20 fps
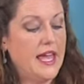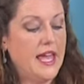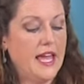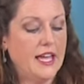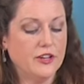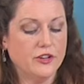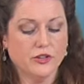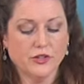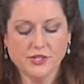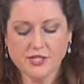
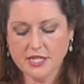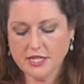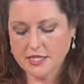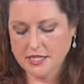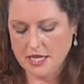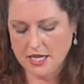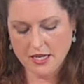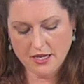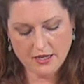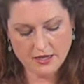and your
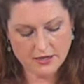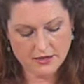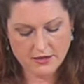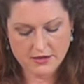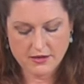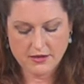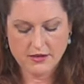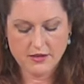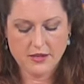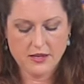CD,
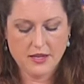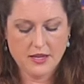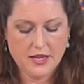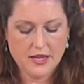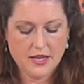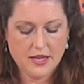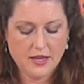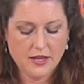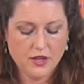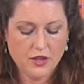
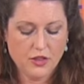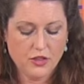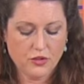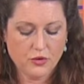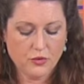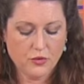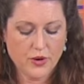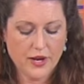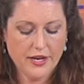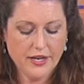
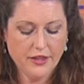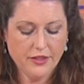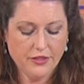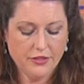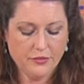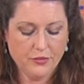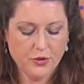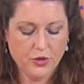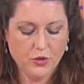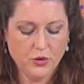thread it
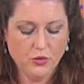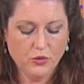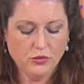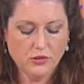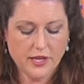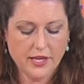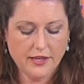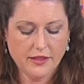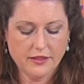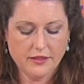through
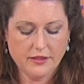like